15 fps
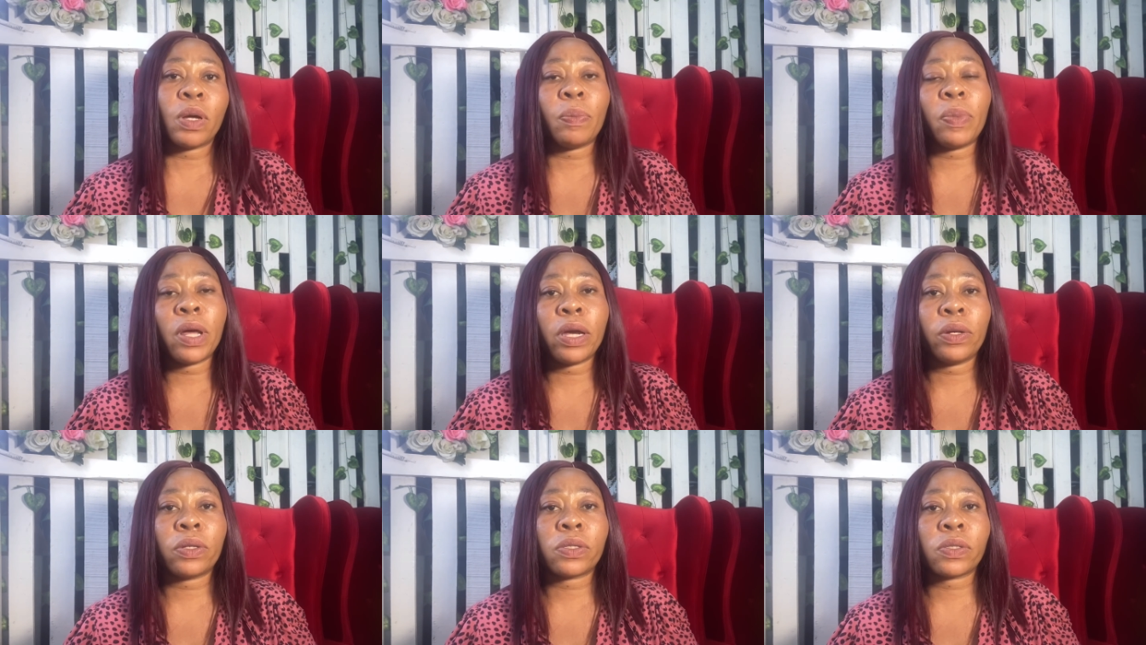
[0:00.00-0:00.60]

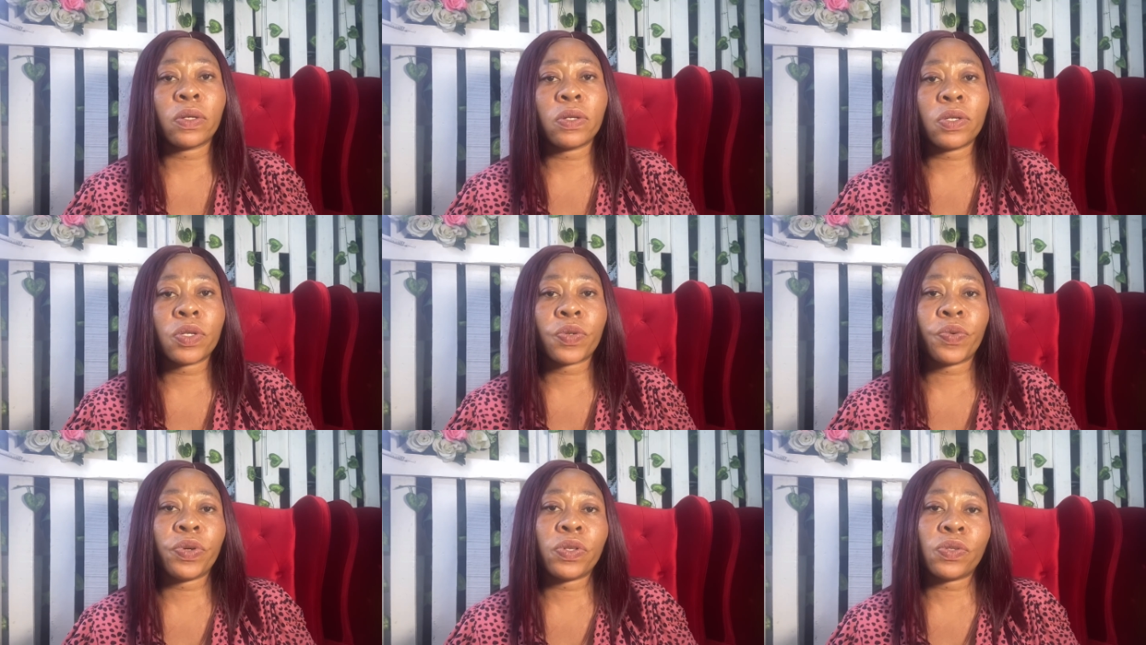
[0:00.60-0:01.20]
apply your
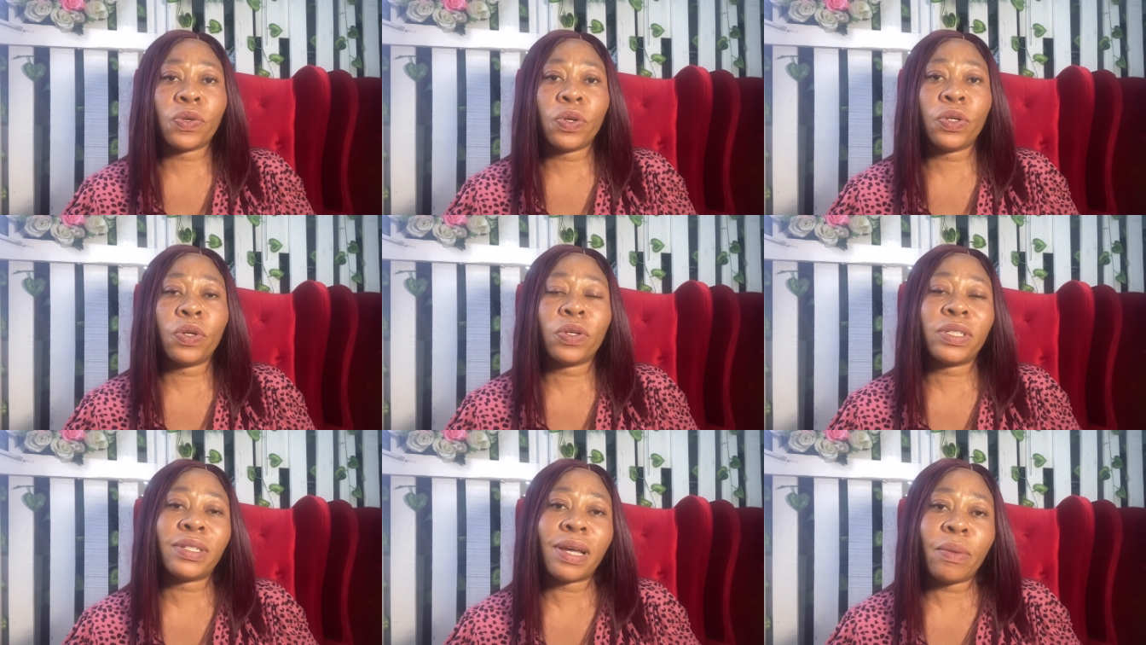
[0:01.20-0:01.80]
sunscreen so you
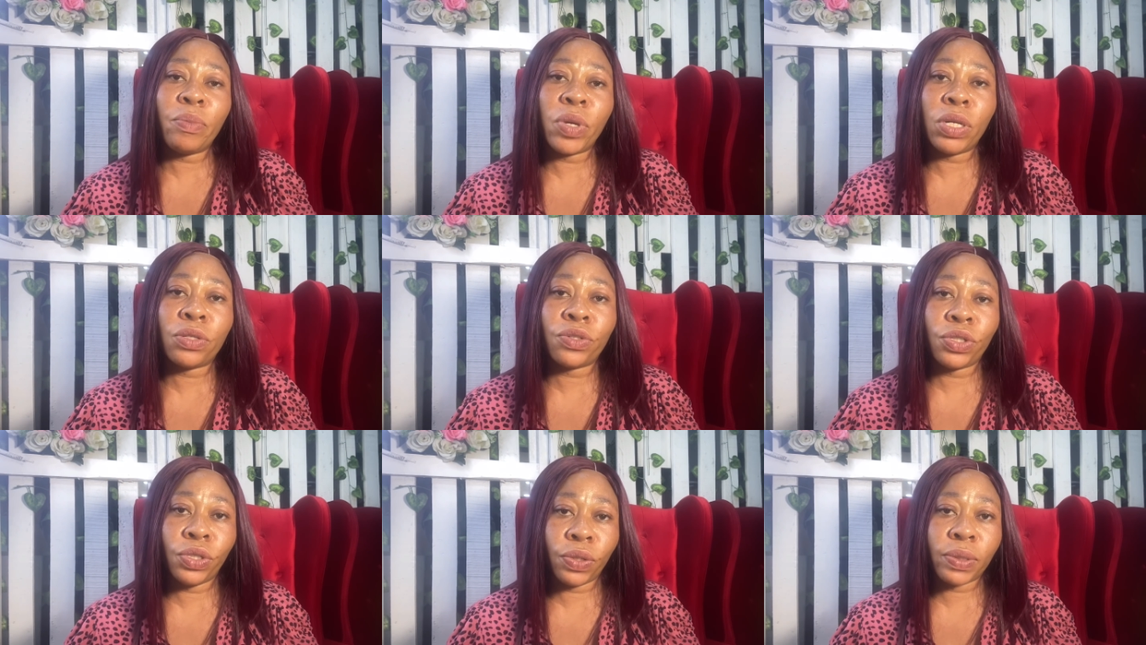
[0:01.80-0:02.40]
not
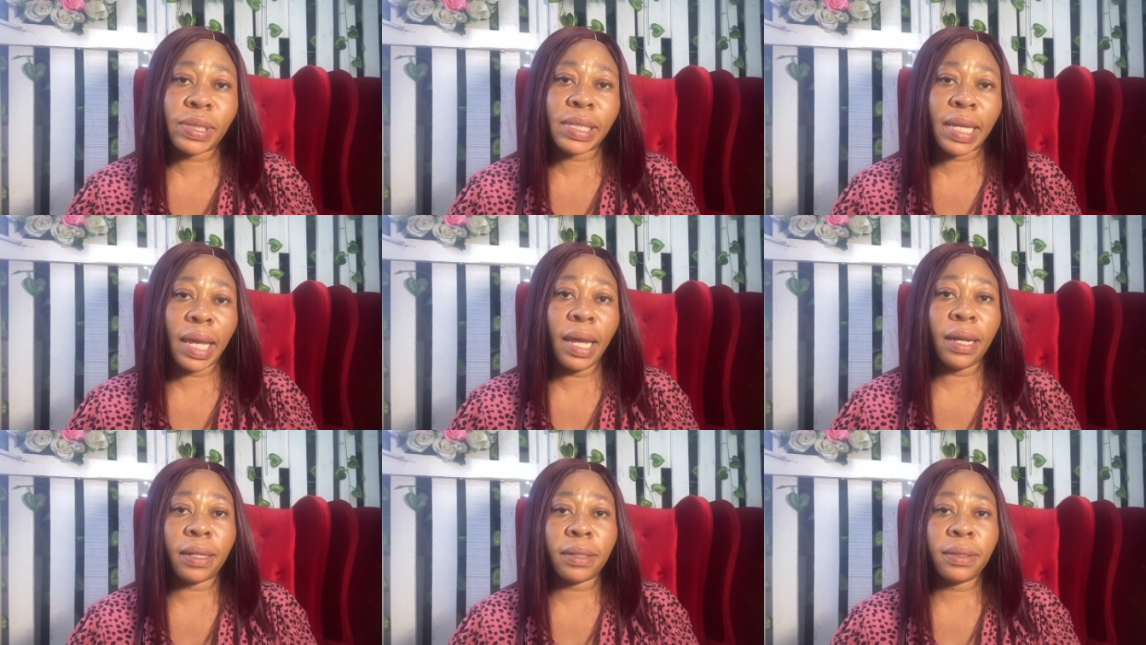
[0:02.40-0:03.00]
damage your
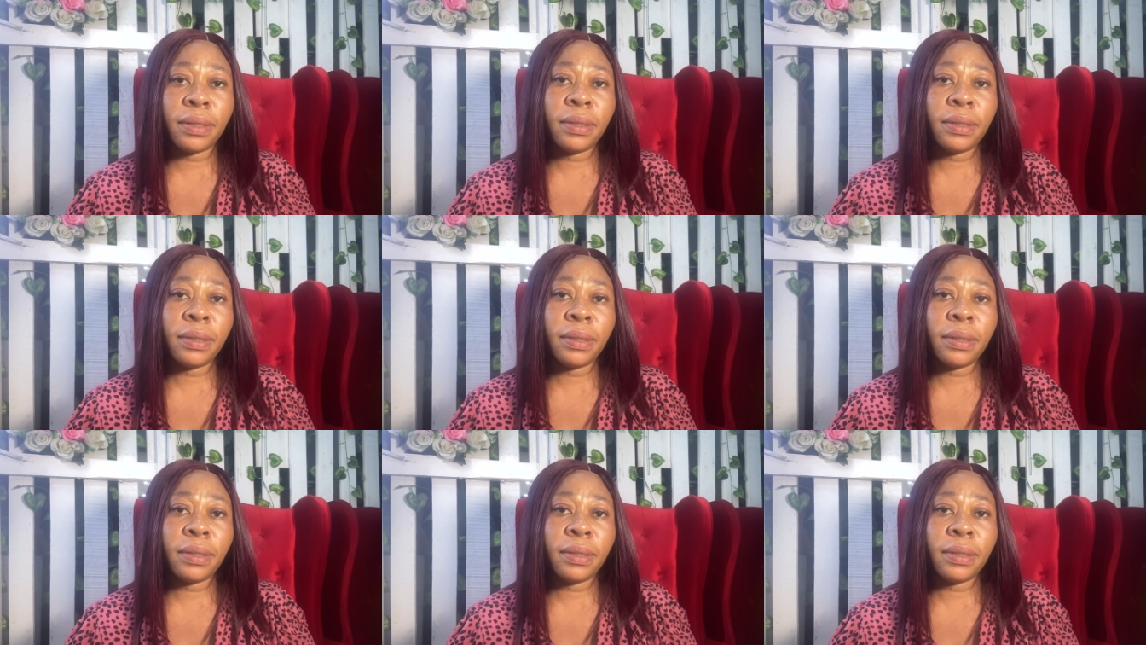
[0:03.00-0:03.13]
skin